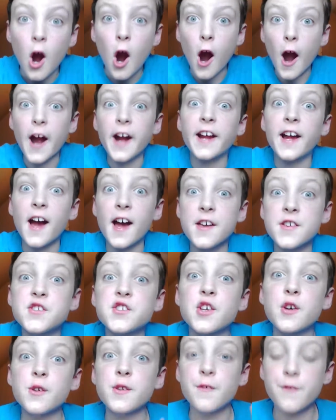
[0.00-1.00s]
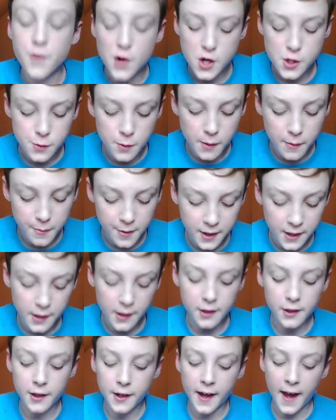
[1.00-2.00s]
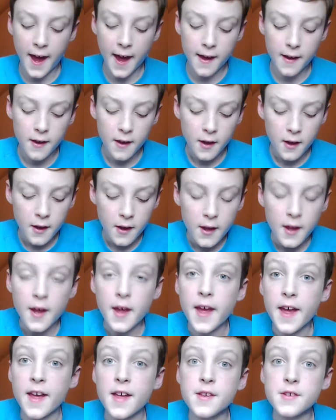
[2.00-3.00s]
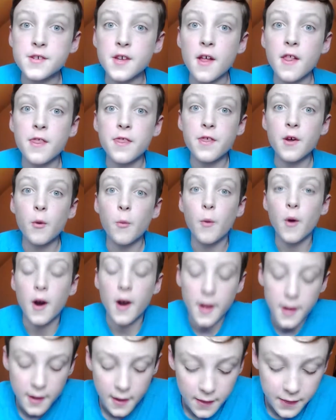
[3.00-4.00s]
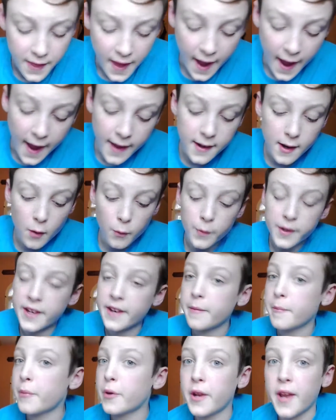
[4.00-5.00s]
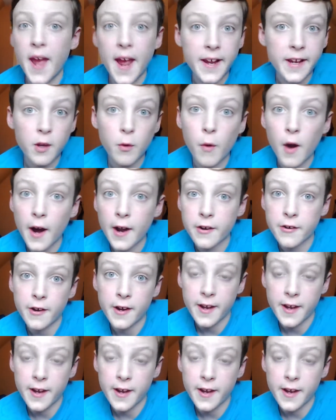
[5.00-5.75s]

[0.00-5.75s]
Alright guys, so the first one we're gonna look at is the one that we didn't put any water